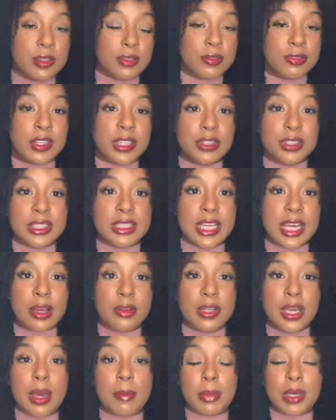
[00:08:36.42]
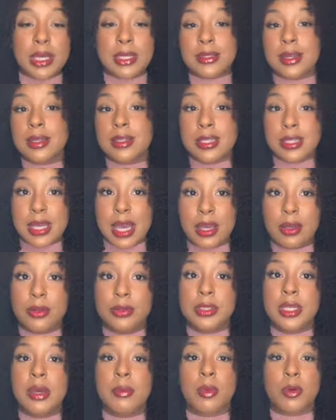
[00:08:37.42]
finger detailed it, and because I
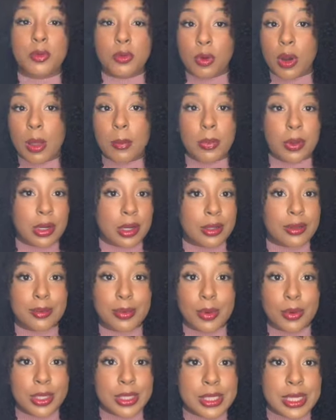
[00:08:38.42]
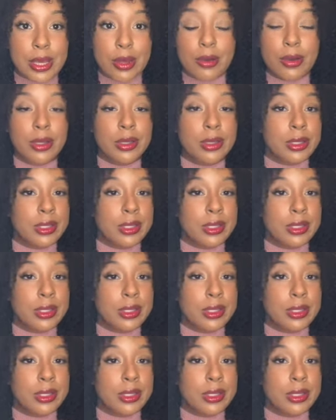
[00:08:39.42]
detangled it before I put it in the ponytail,